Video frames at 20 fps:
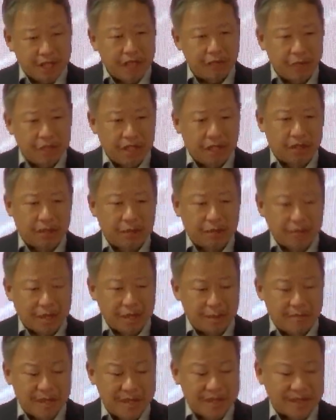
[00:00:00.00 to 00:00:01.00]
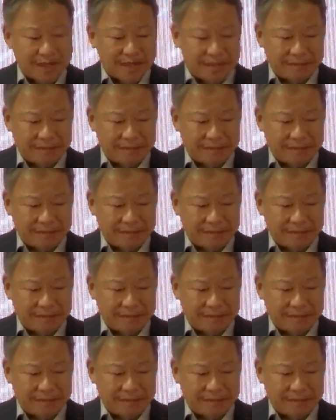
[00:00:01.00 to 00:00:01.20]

with purpose.